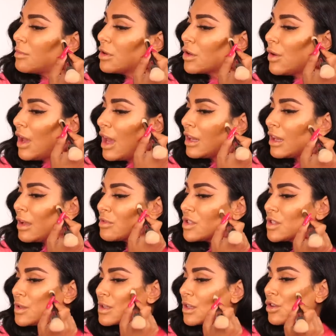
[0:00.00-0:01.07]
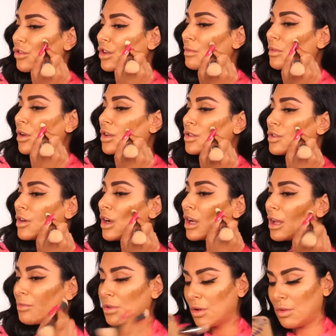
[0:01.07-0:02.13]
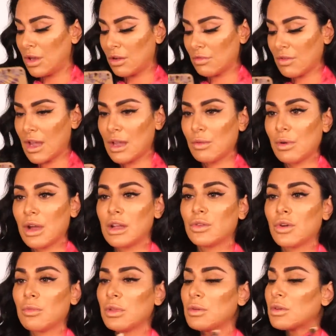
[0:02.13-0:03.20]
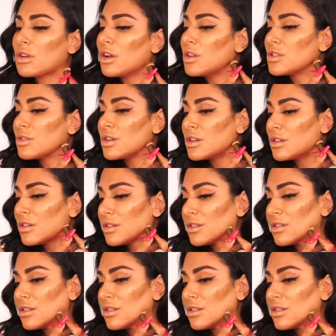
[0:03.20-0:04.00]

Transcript: So I'm gonna go ahead and I'm just using a cream contour, and I'm going right where I normally would contour.